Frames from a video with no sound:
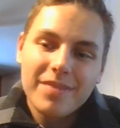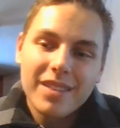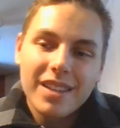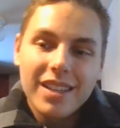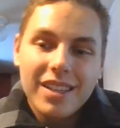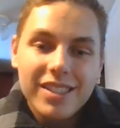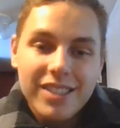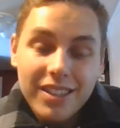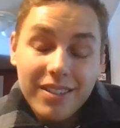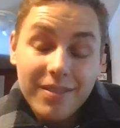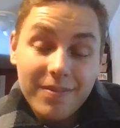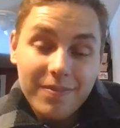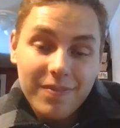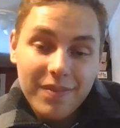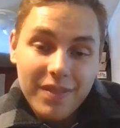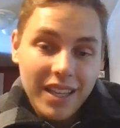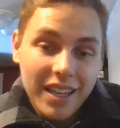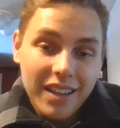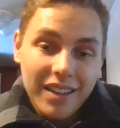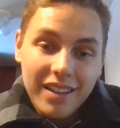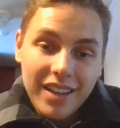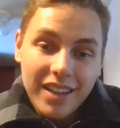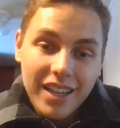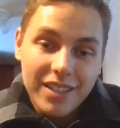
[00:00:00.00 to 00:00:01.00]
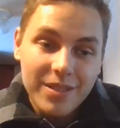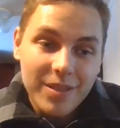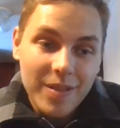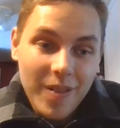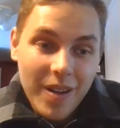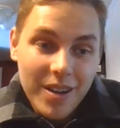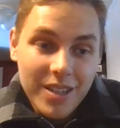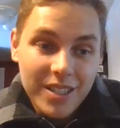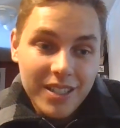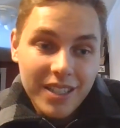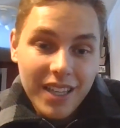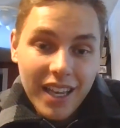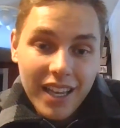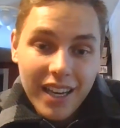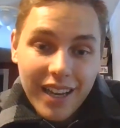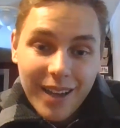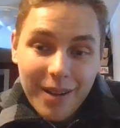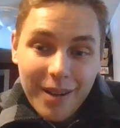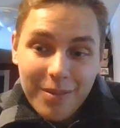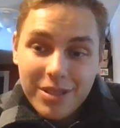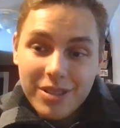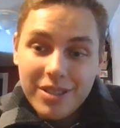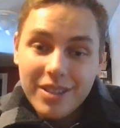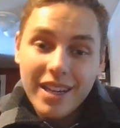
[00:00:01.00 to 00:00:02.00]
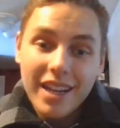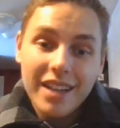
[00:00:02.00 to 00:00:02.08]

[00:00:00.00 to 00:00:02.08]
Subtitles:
So thank you guys for watching, and I hope to see you